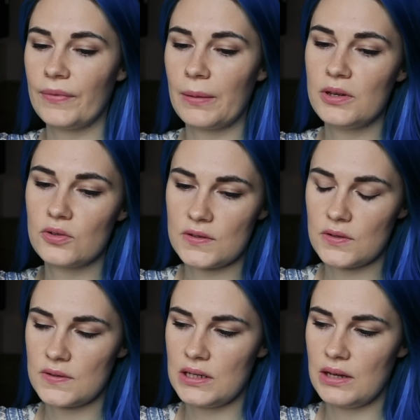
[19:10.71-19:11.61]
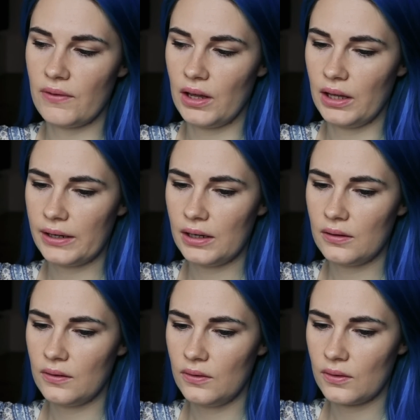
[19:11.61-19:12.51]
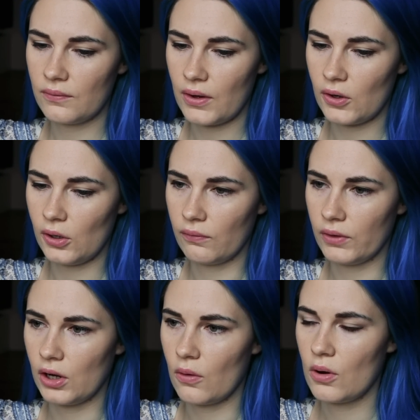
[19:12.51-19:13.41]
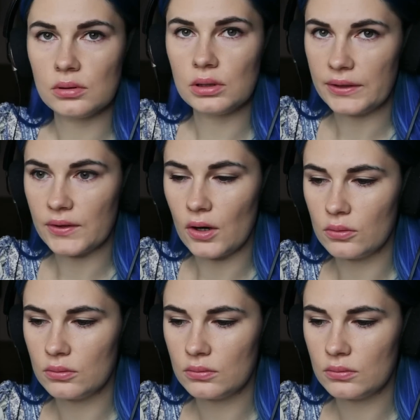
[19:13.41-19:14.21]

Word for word: I'm interested to see if I'll like it. This is a very long video. Let's go.